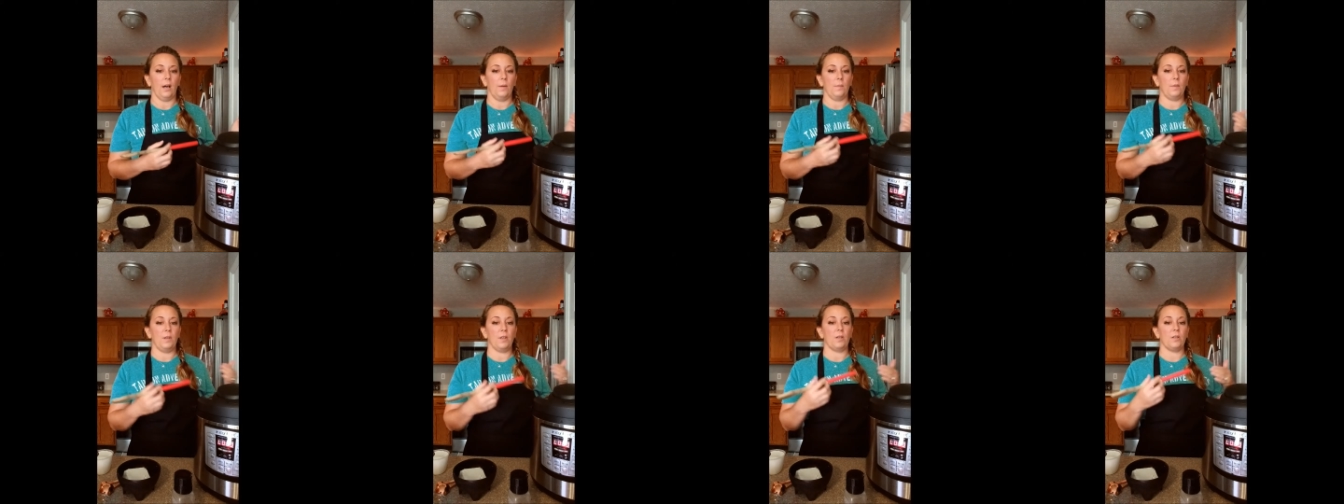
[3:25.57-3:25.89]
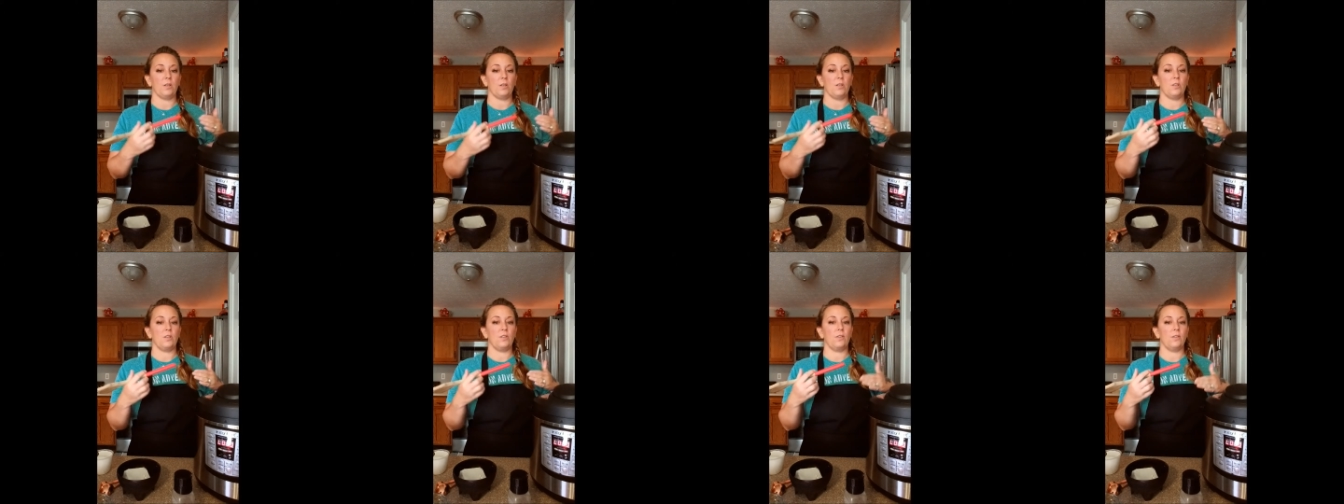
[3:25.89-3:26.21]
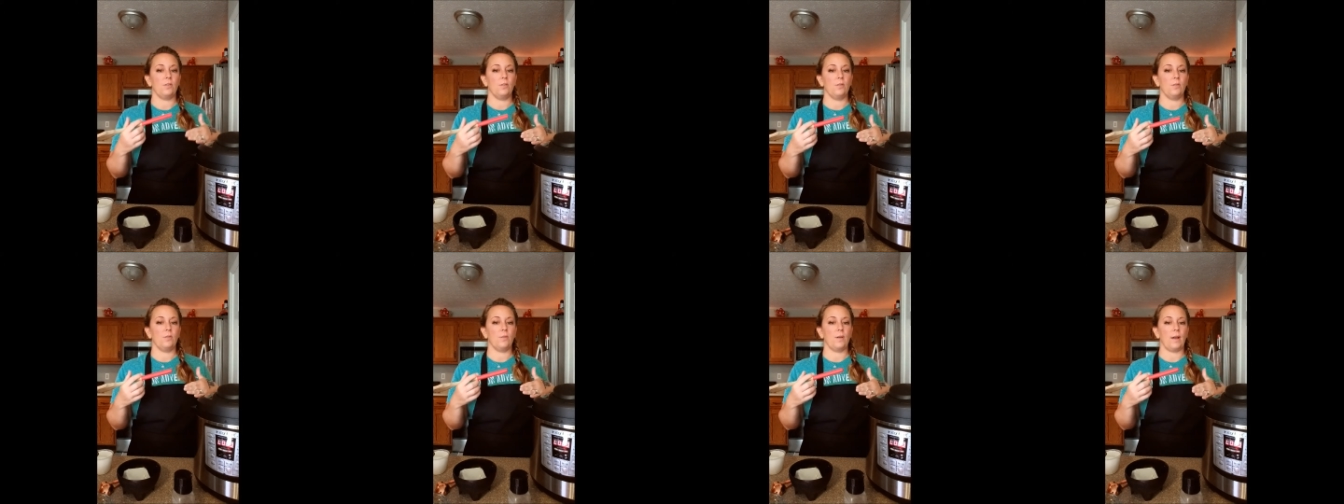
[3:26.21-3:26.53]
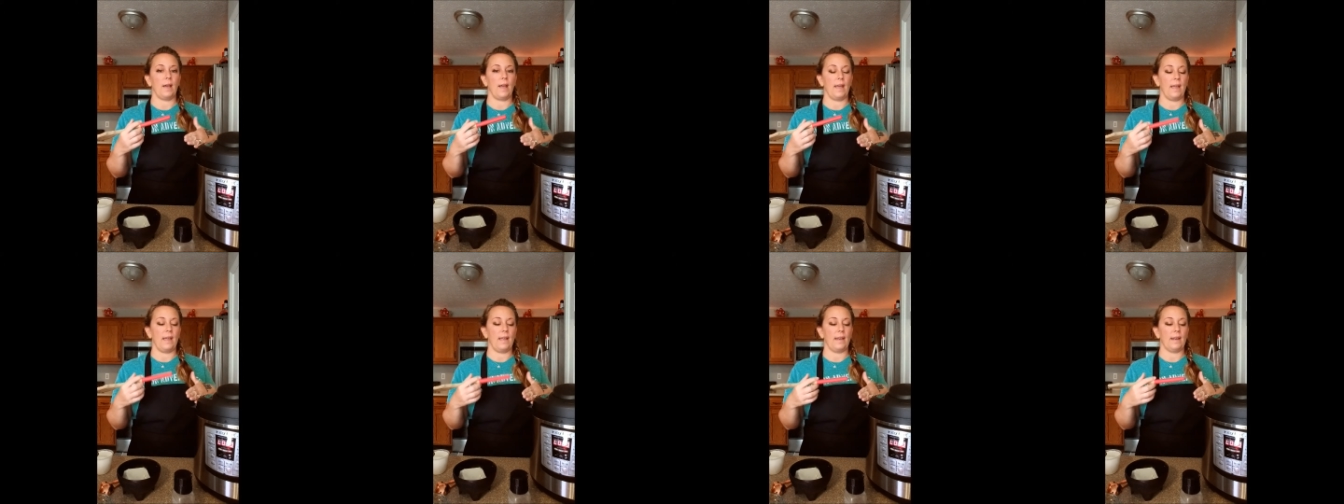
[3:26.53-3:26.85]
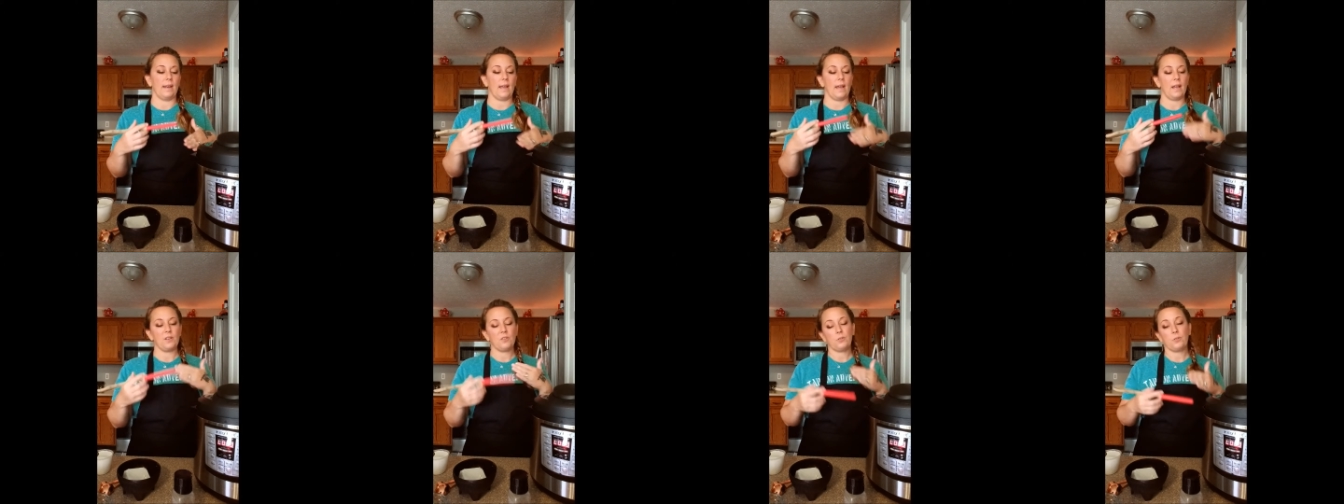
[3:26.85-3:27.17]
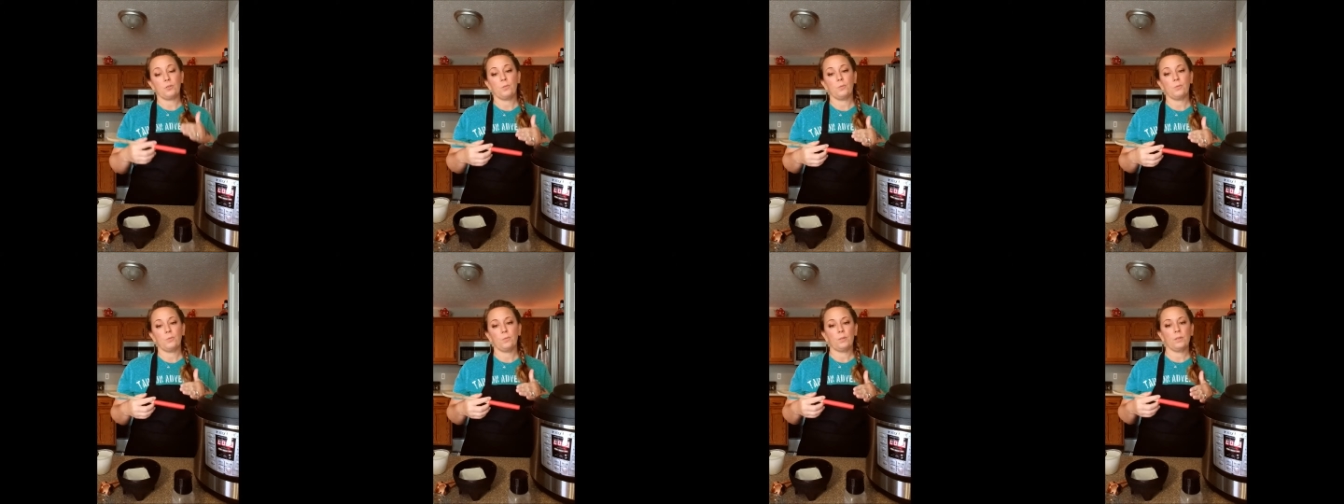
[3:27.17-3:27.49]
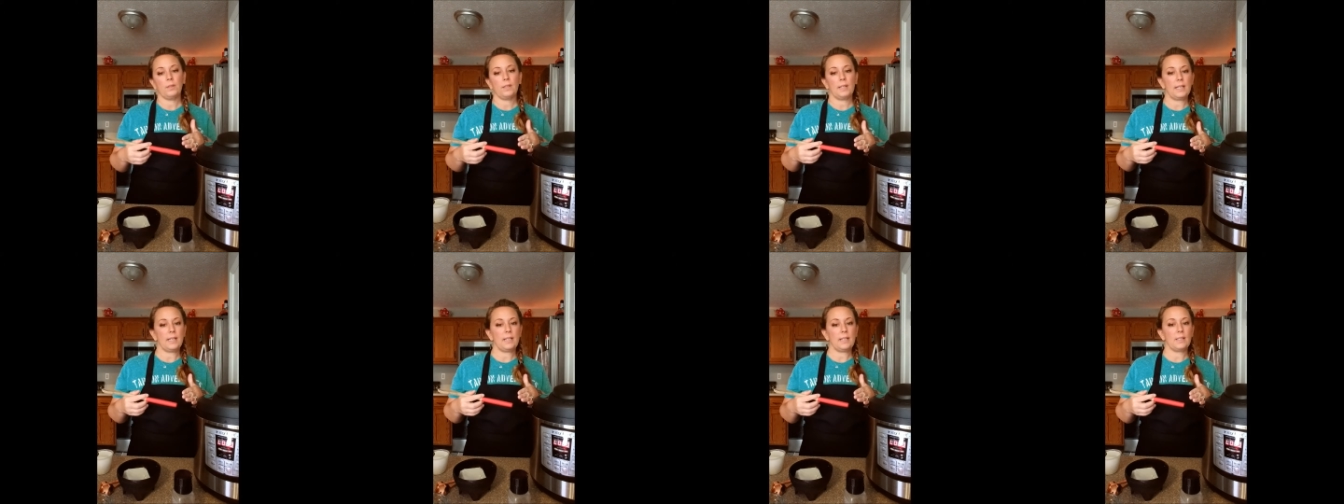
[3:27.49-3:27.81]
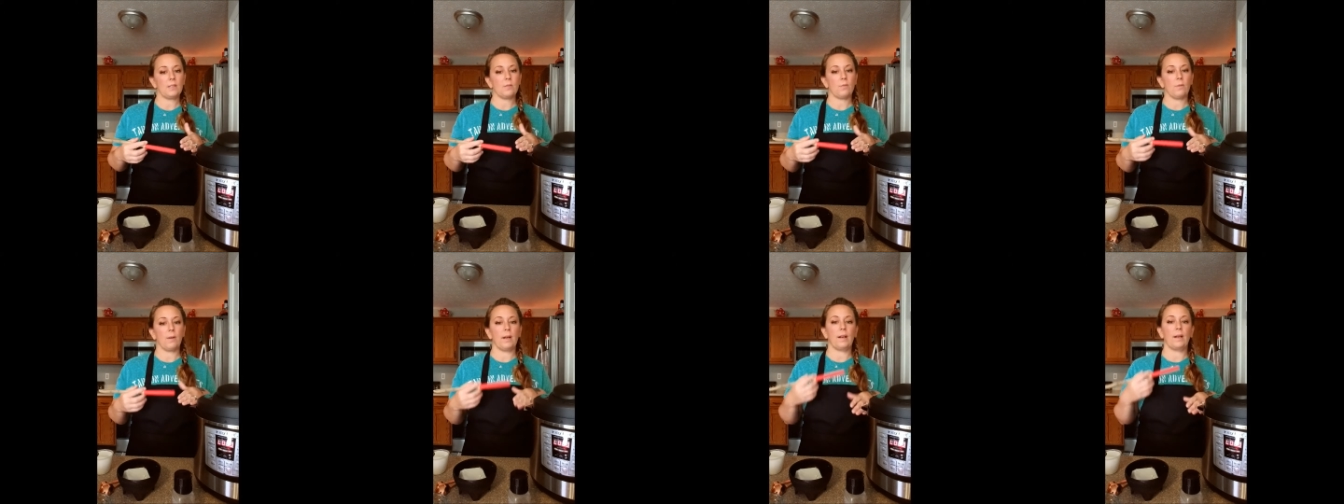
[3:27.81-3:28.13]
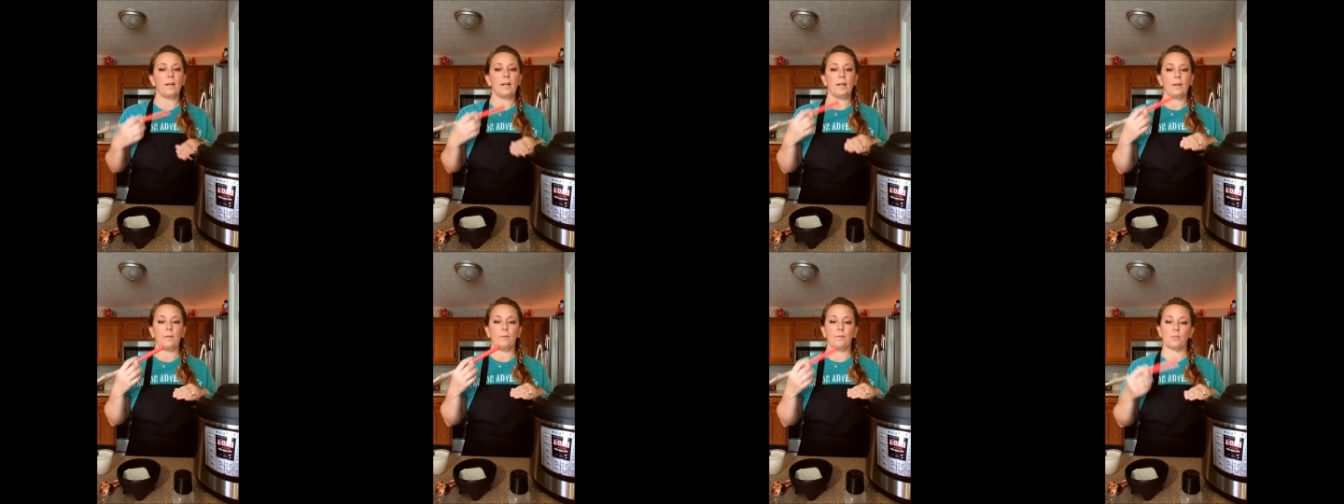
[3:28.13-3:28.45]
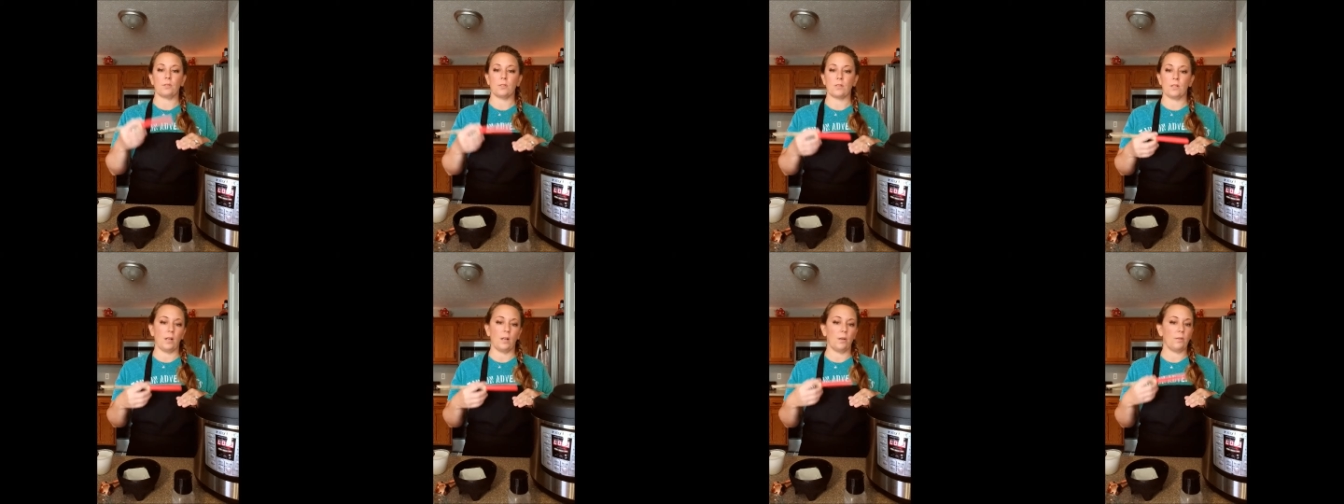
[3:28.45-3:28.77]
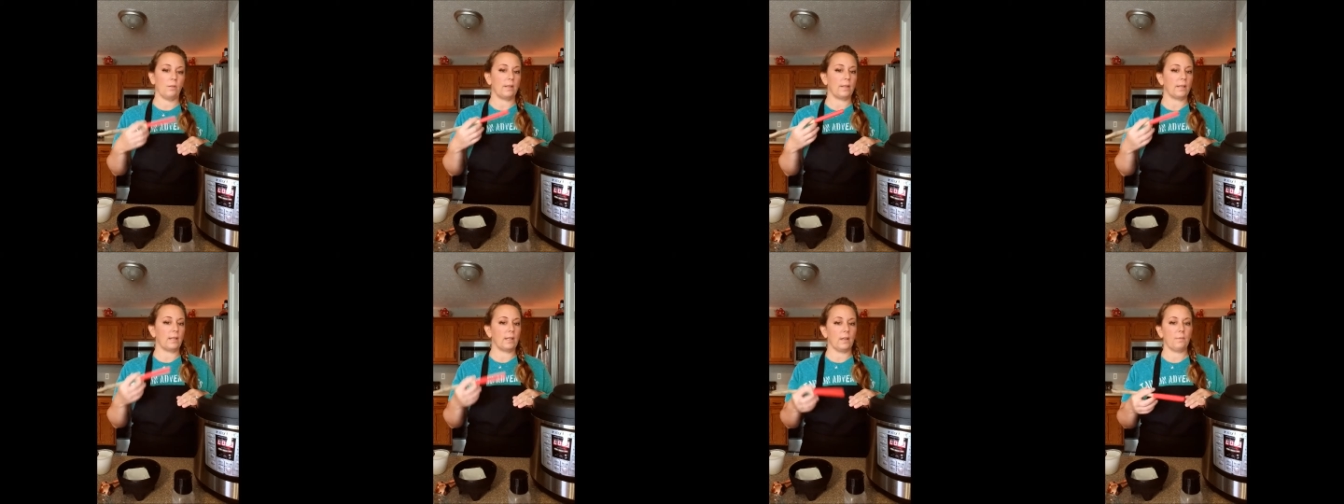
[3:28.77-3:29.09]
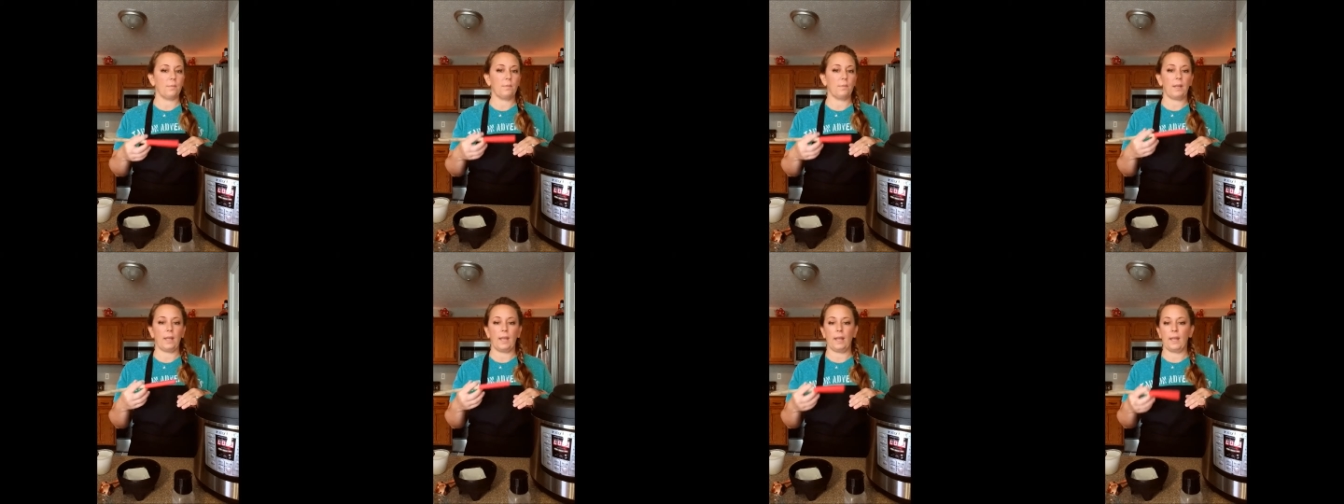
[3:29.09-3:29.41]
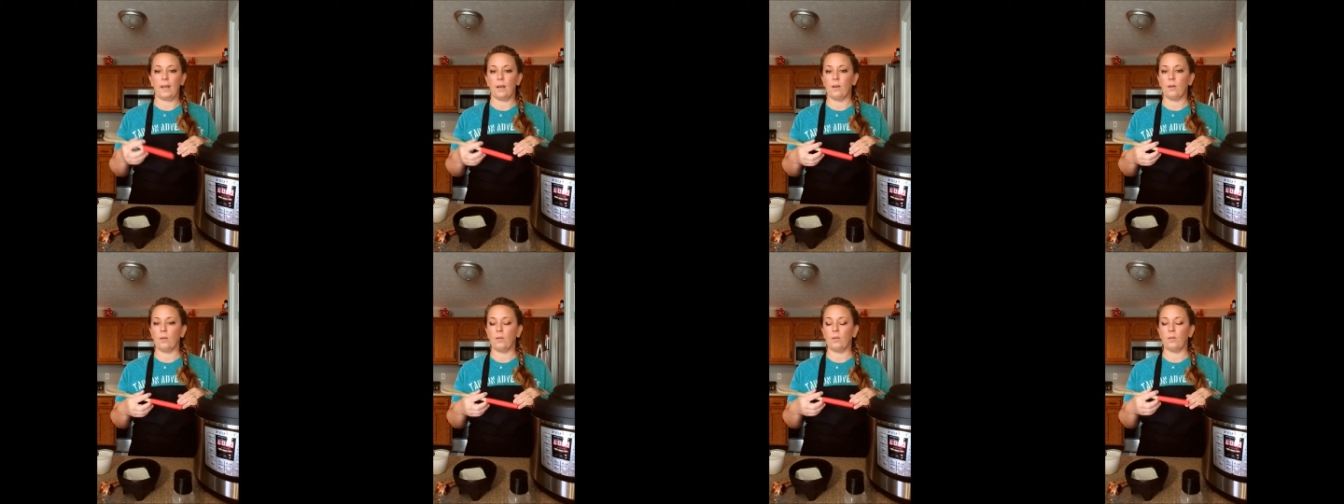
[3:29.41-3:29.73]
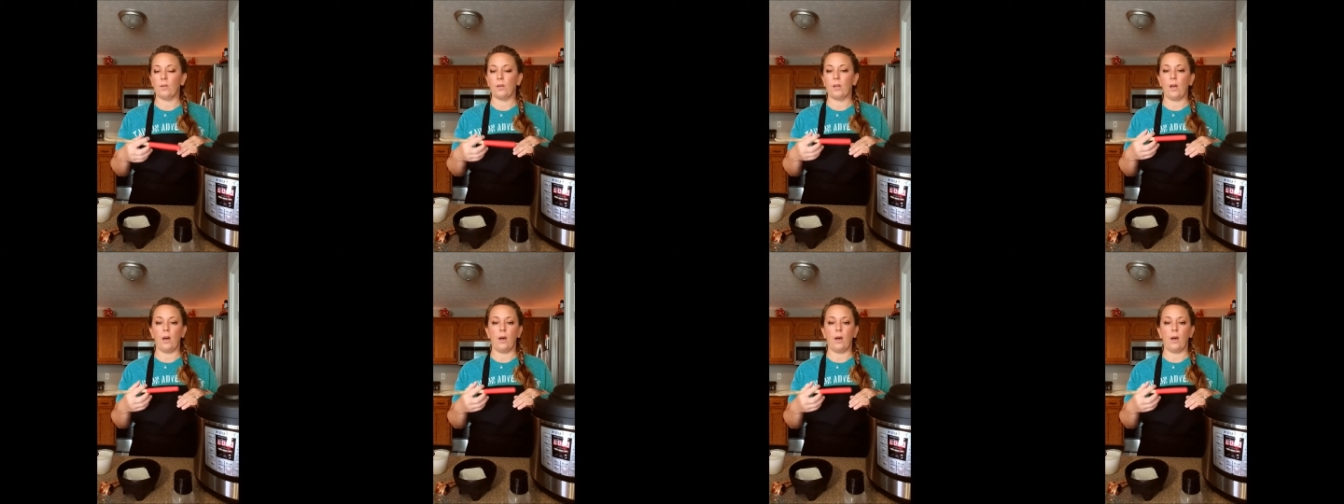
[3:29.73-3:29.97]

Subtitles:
You can do a natural release where it will slowly come down,